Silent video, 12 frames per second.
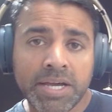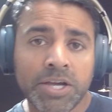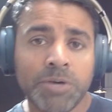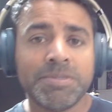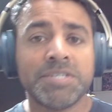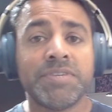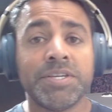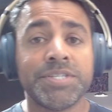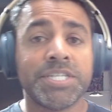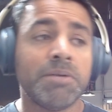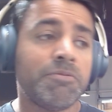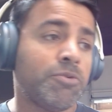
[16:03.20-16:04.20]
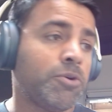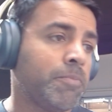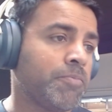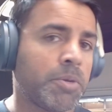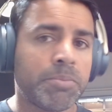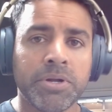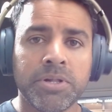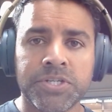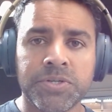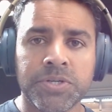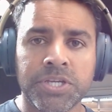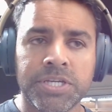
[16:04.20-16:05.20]
I hope this video is helpful. Hope you all are
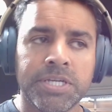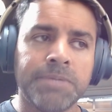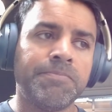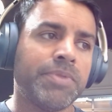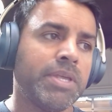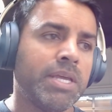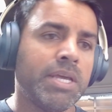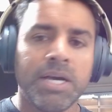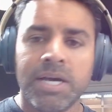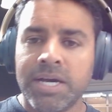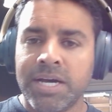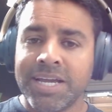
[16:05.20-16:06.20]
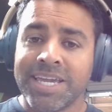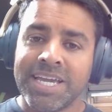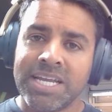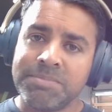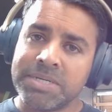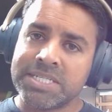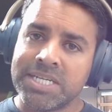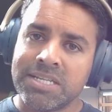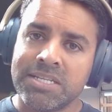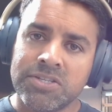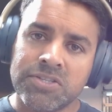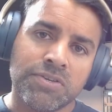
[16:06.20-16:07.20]
doing good. Again, I'm
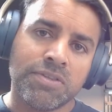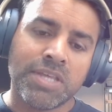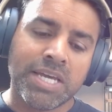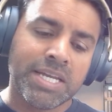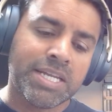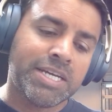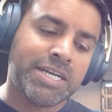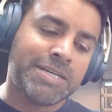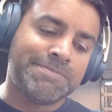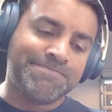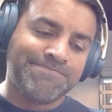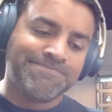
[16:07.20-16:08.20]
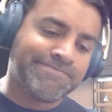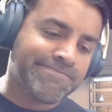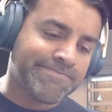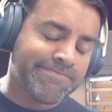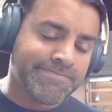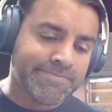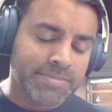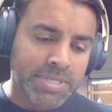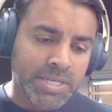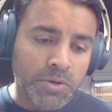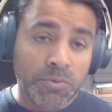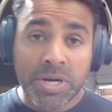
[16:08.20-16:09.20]
excited to do that
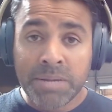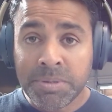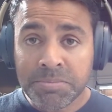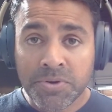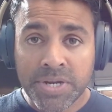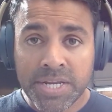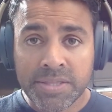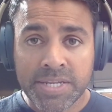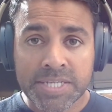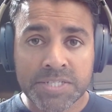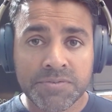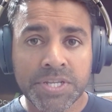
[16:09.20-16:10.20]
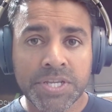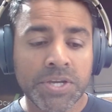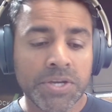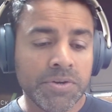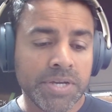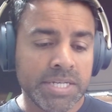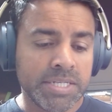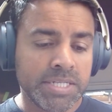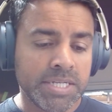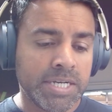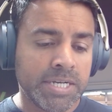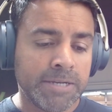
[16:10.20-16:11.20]
RAM upgrade in the next video, and
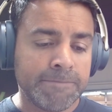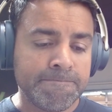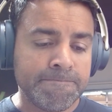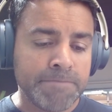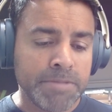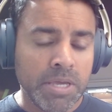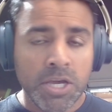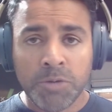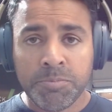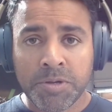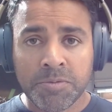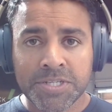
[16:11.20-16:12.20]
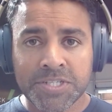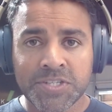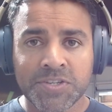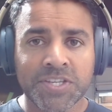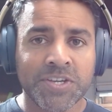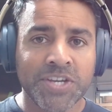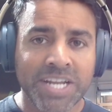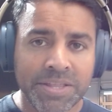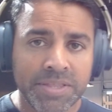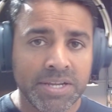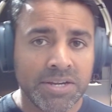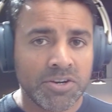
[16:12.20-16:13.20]
hope everybody's doing good
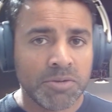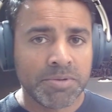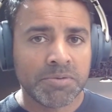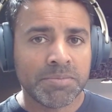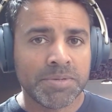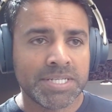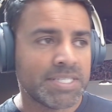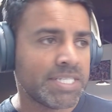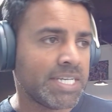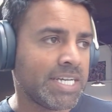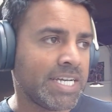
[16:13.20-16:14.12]
out there. Hope everybody's